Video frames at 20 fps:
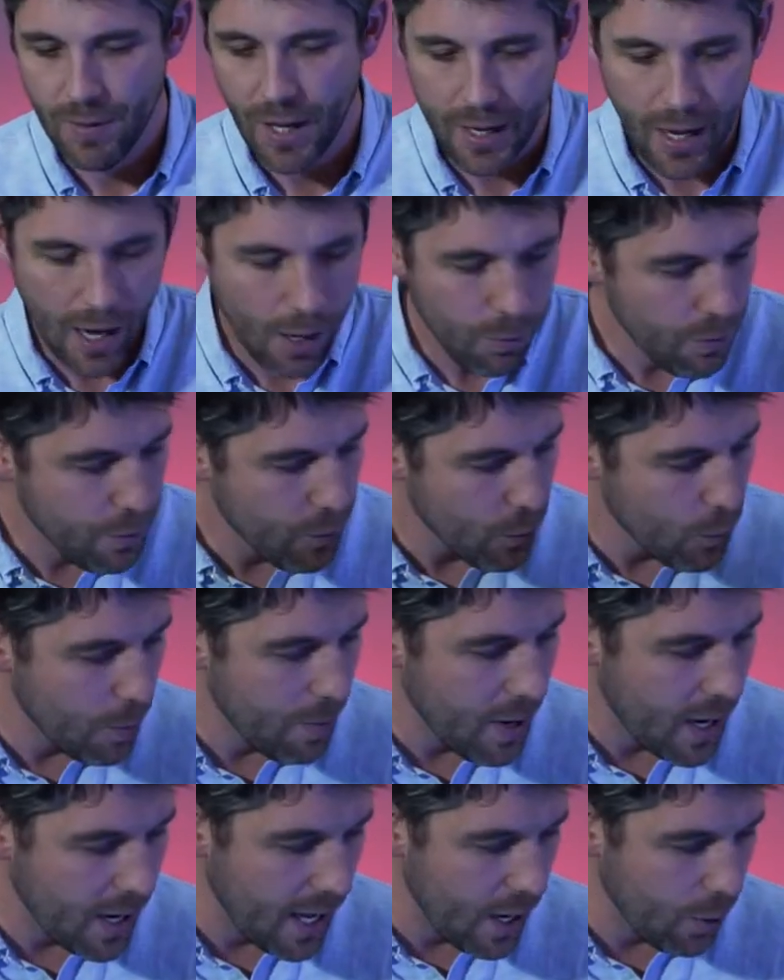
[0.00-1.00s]
Okay, we've thought
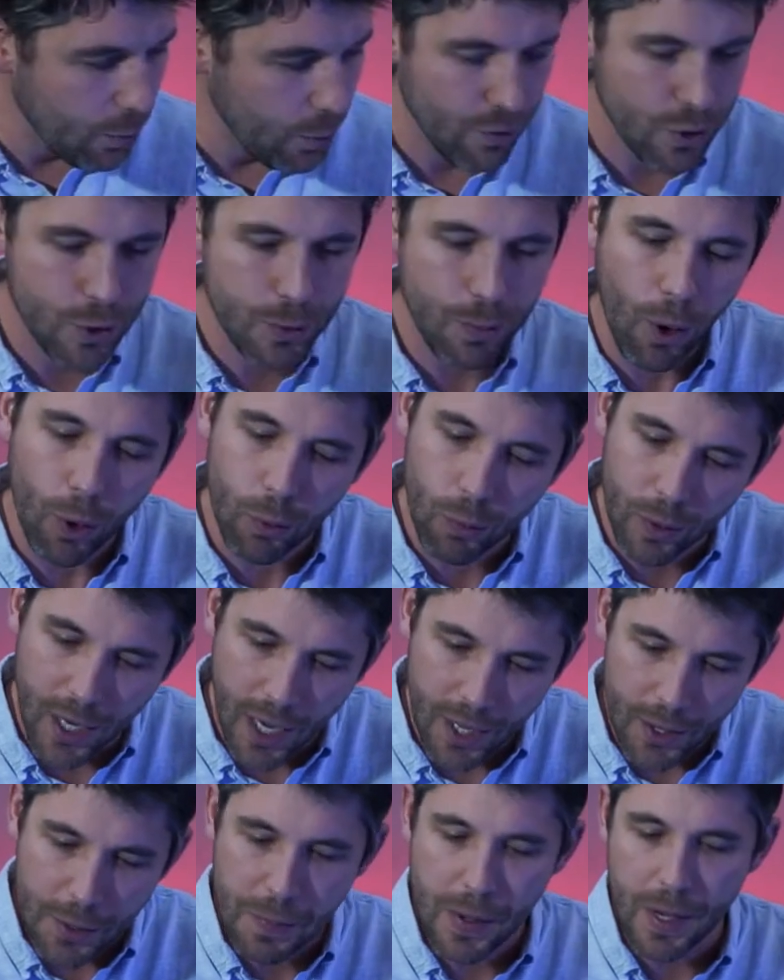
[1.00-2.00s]
about how we respond when
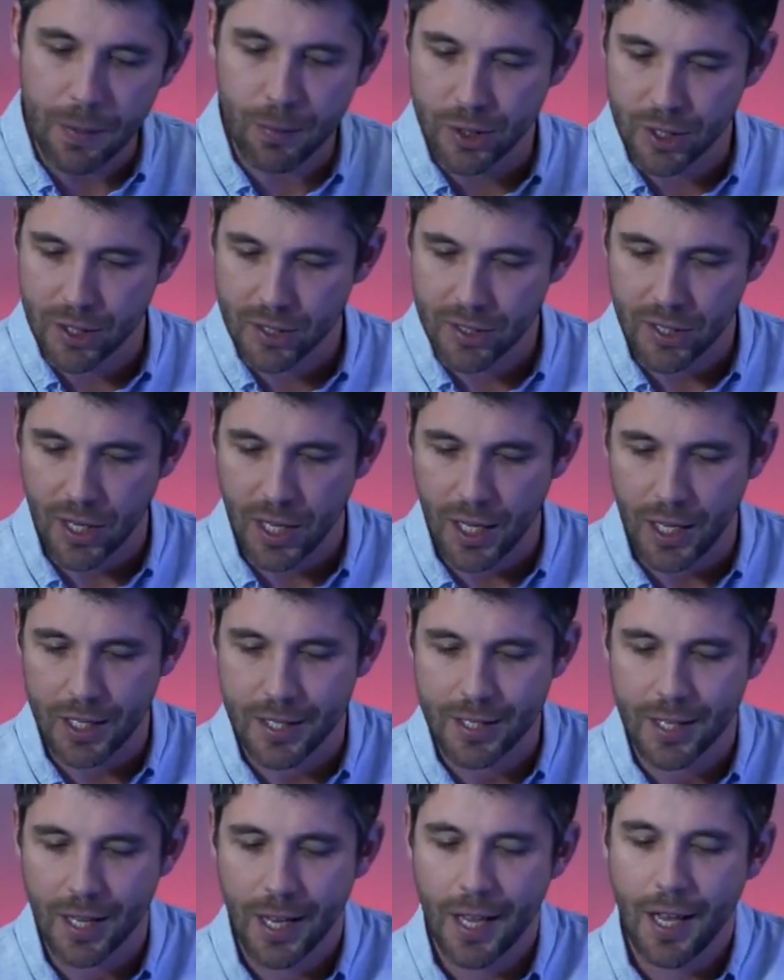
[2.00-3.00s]
other people
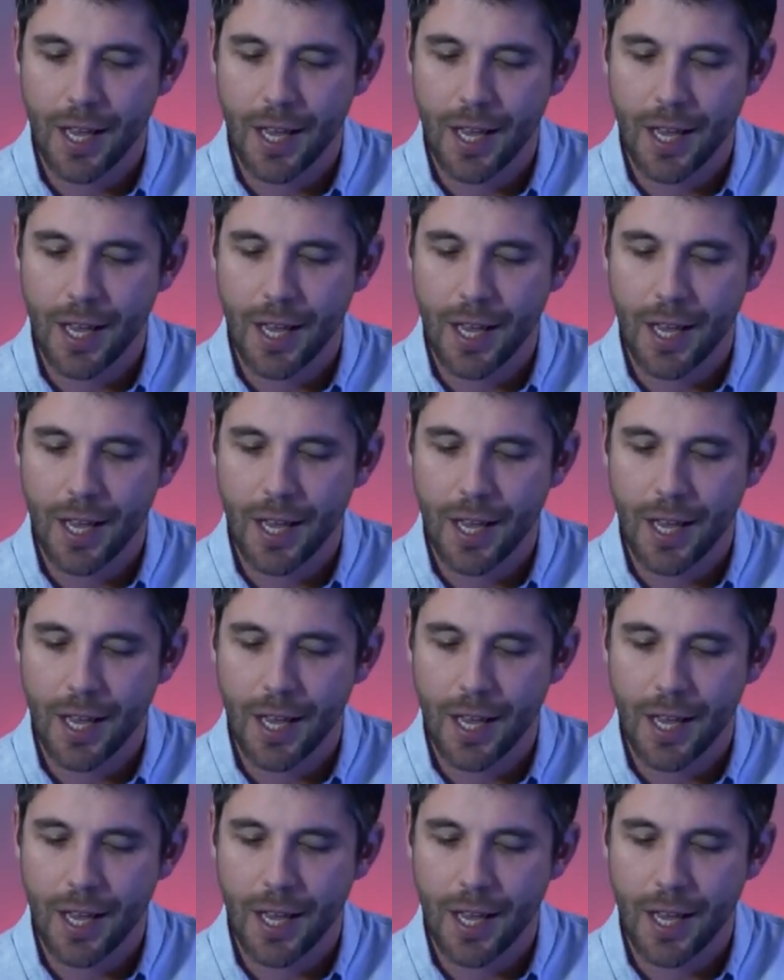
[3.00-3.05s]
succeed.